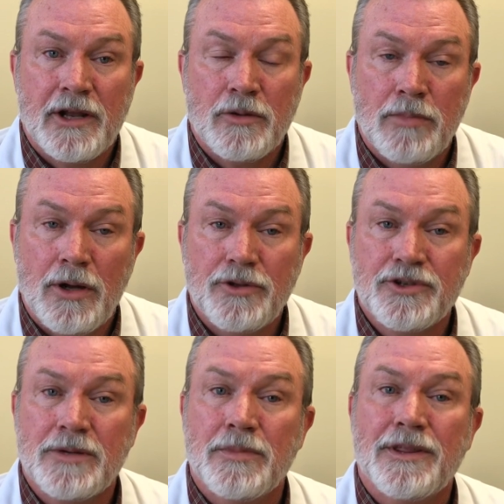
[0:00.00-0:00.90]
that are
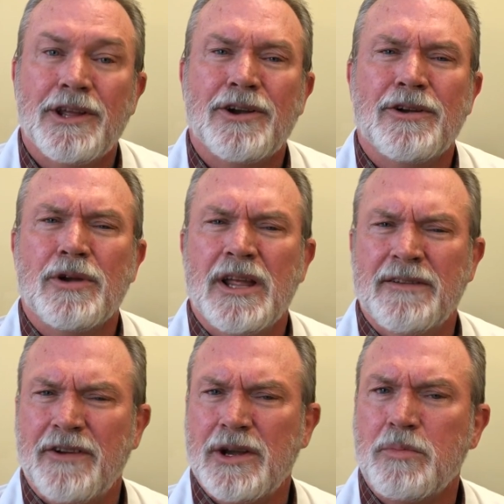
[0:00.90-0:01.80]
bulging, but that are, and
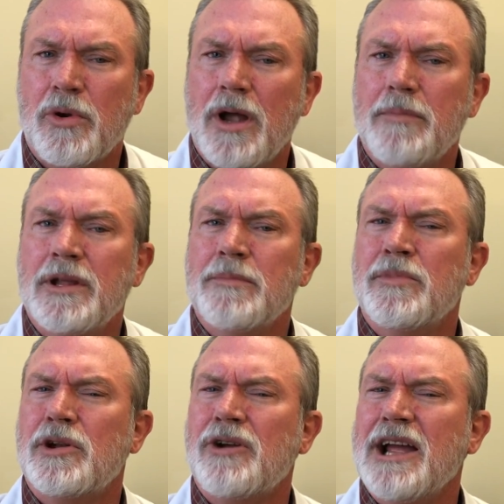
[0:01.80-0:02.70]
very prominent,
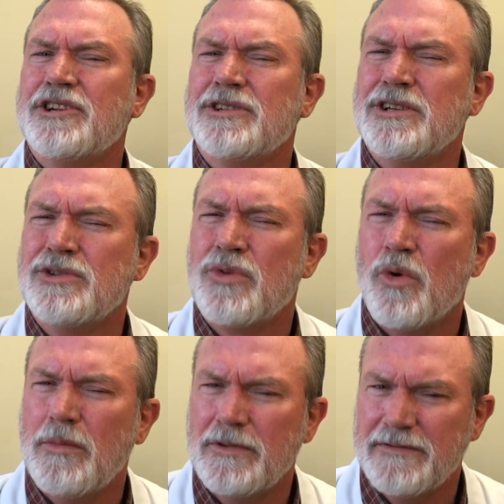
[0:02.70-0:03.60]
but are actually
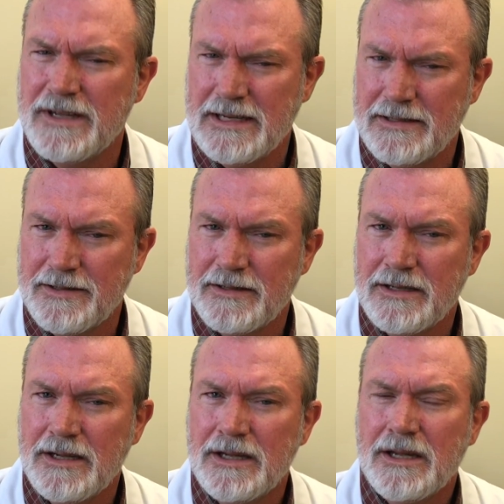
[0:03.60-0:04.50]
normal veins.
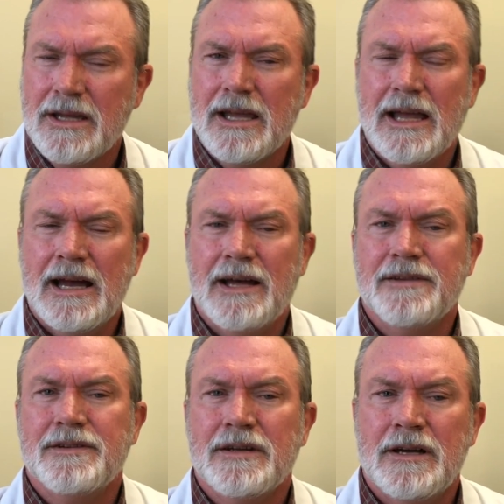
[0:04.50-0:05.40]

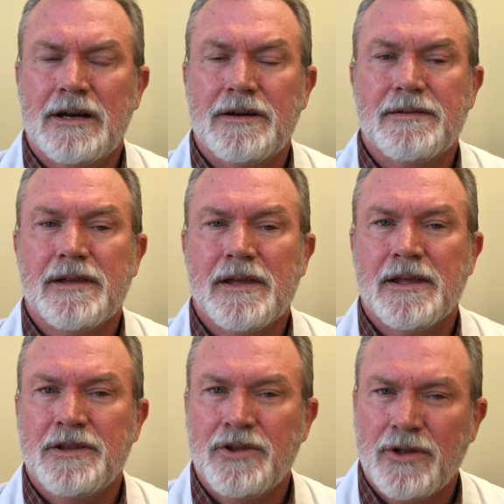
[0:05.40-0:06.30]

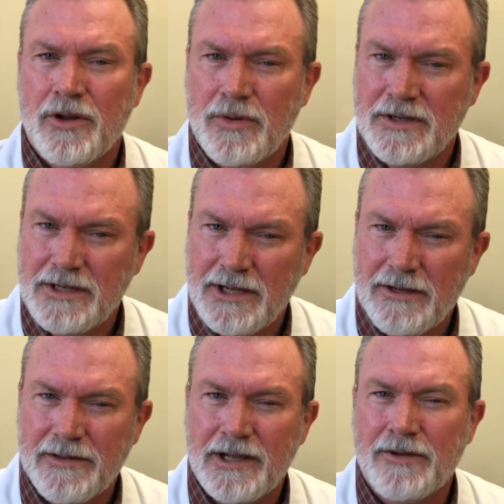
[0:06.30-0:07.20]
And you can only
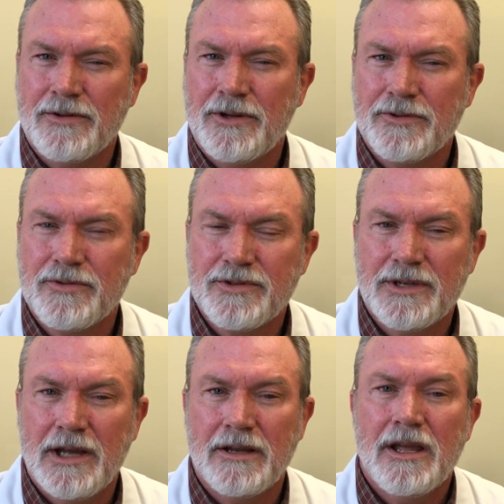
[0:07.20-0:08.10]
tell that on
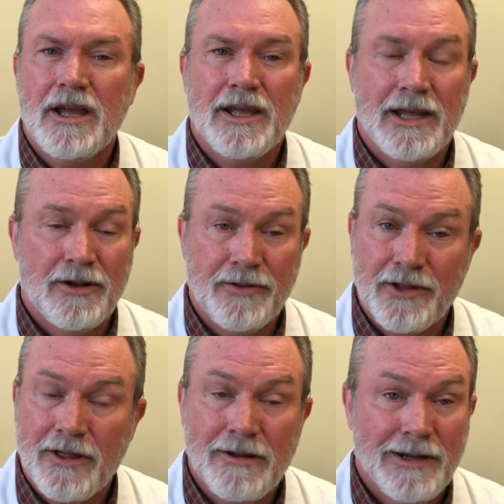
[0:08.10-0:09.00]
ultrasound. And on
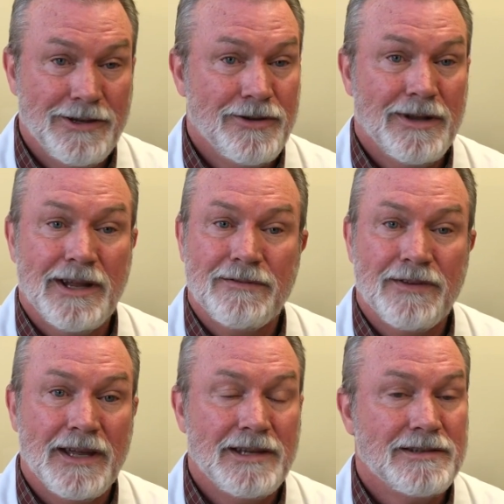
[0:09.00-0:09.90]
the other hand, you can have
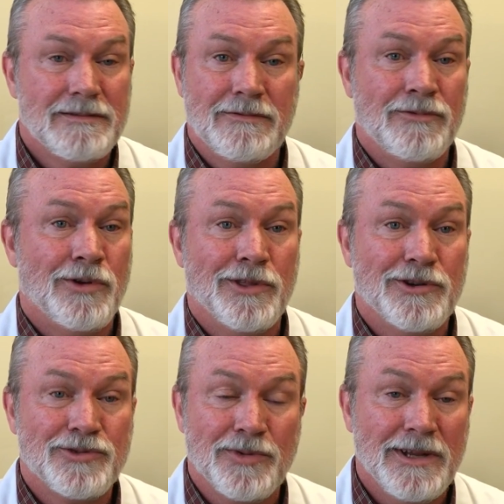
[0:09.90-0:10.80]
veins where
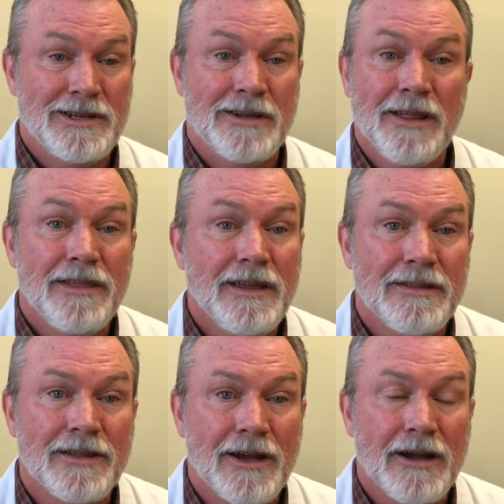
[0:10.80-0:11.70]
there's really
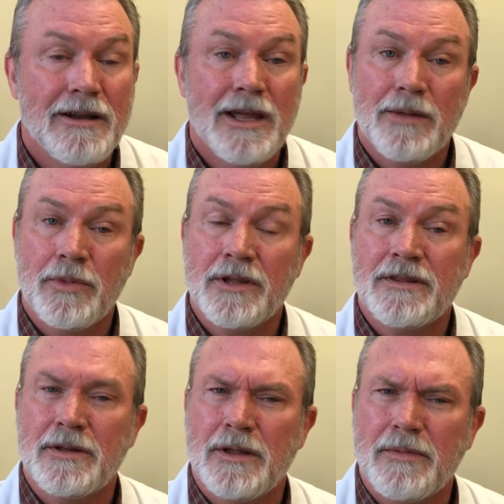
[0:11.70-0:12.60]
nothing there but
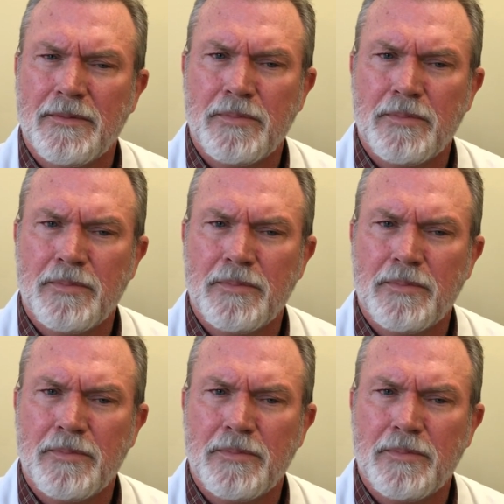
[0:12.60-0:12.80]
the